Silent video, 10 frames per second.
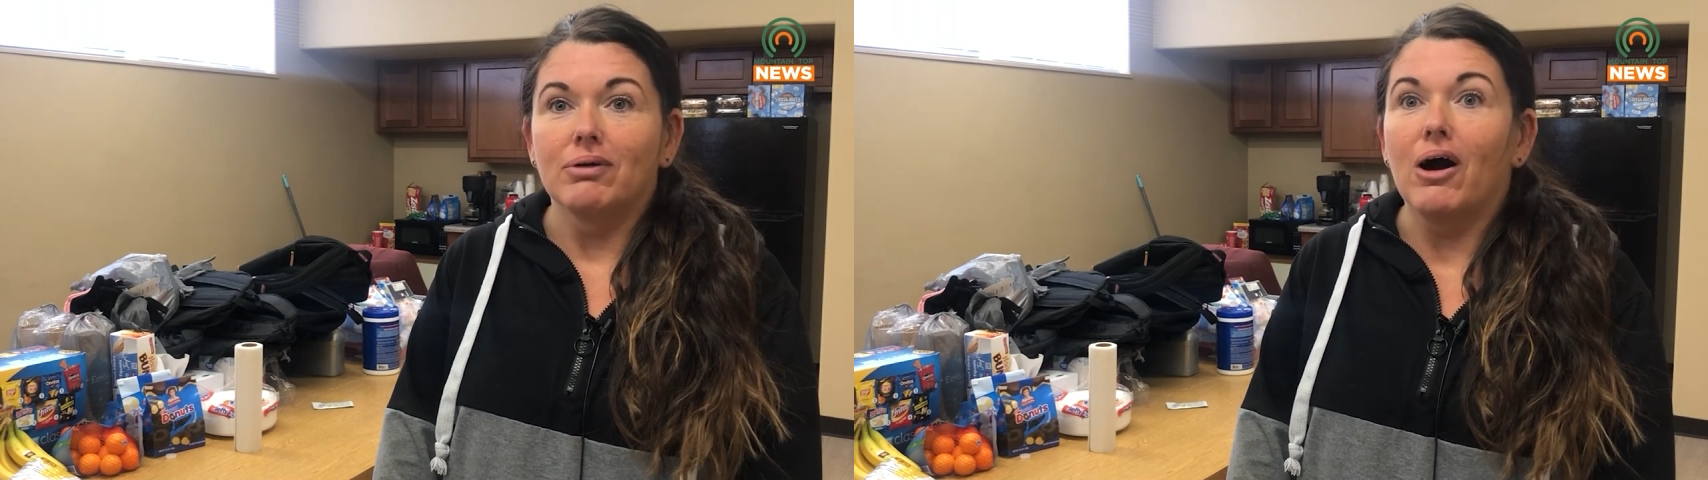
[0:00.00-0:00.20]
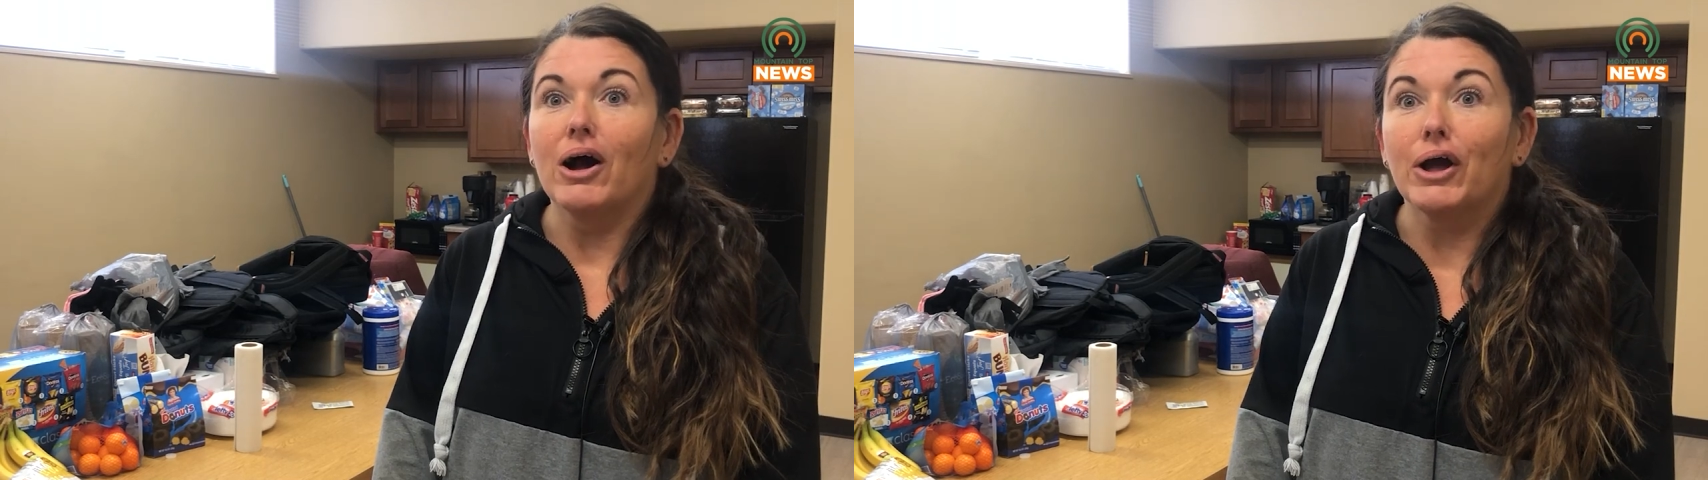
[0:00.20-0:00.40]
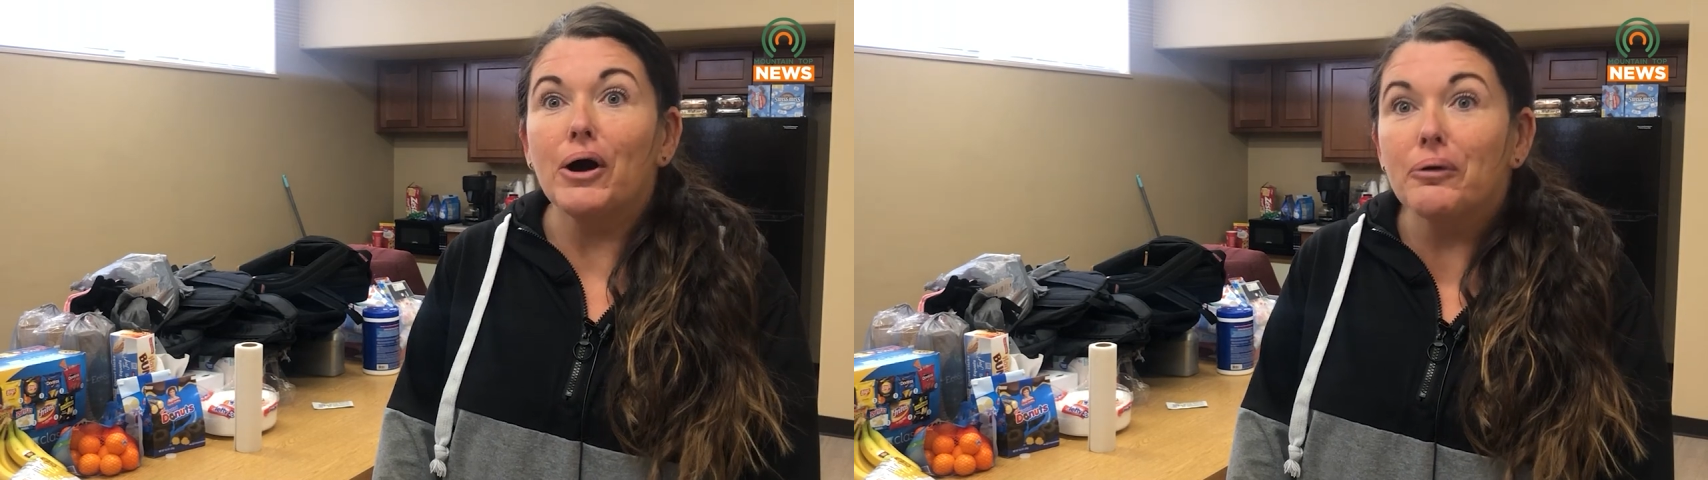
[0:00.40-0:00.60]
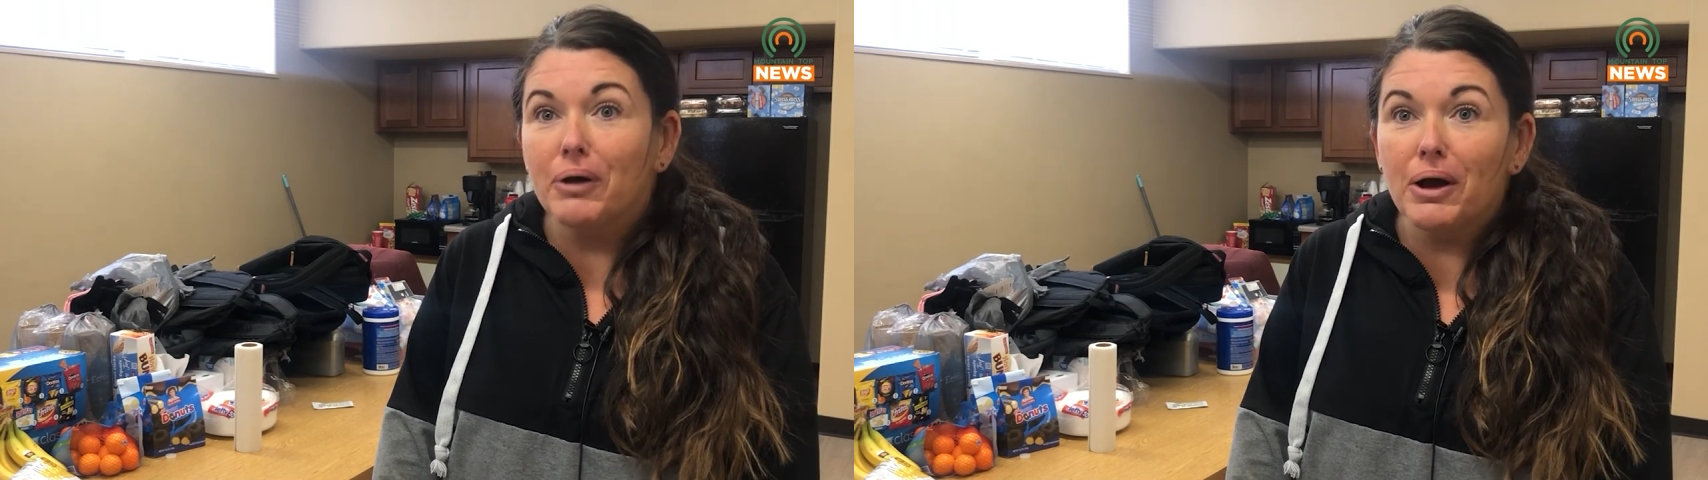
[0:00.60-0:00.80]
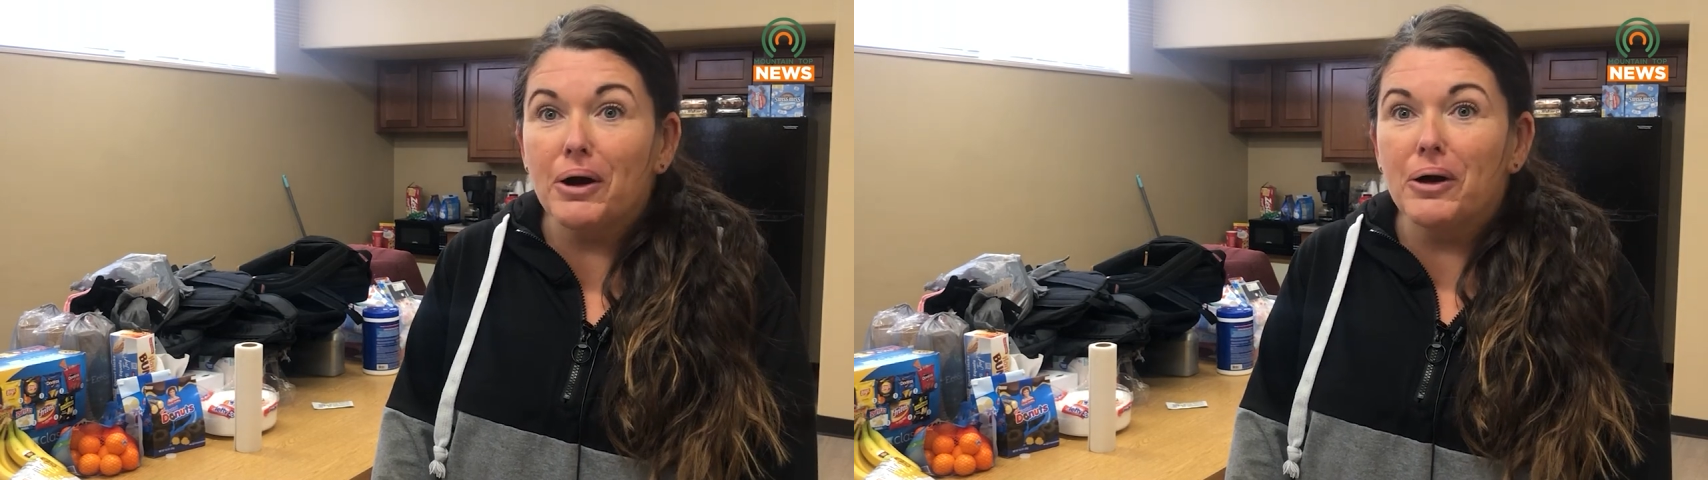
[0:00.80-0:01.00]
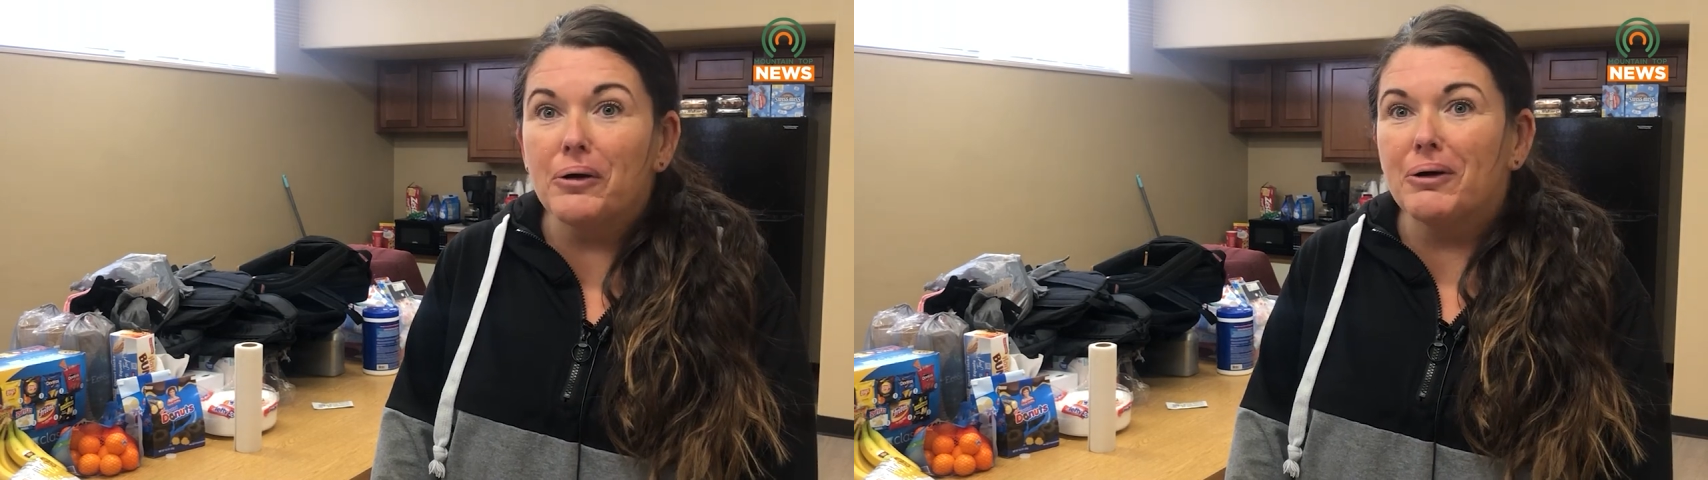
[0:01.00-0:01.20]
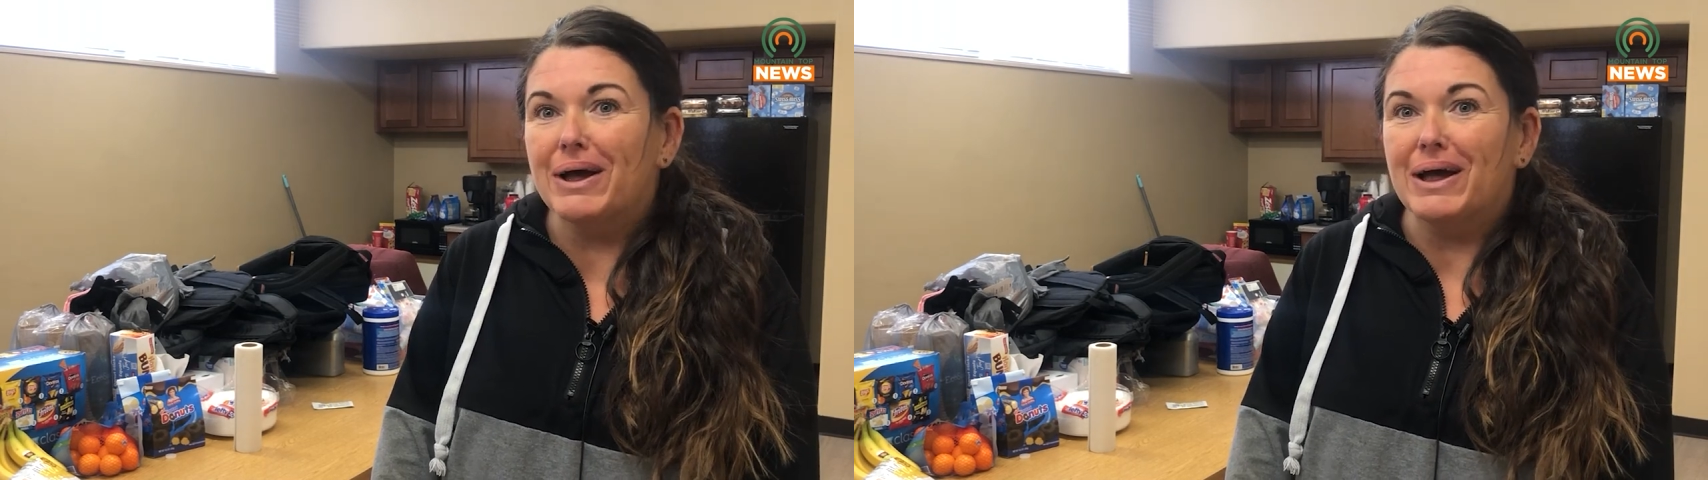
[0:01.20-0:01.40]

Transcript: hot cocoa,